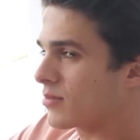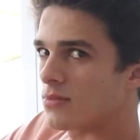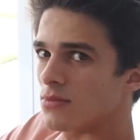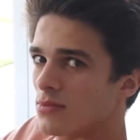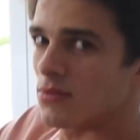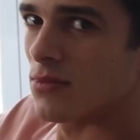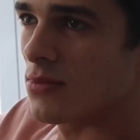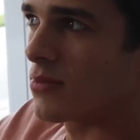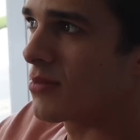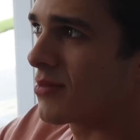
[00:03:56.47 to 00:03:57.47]
we are
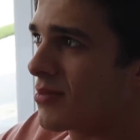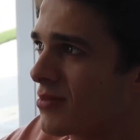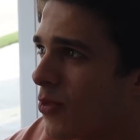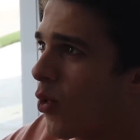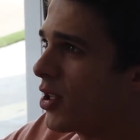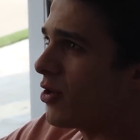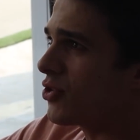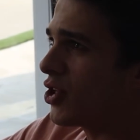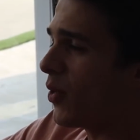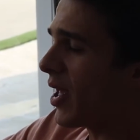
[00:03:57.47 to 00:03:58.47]
gonna be... What
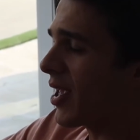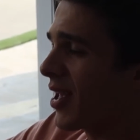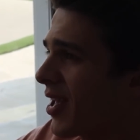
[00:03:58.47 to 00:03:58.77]
are you doing?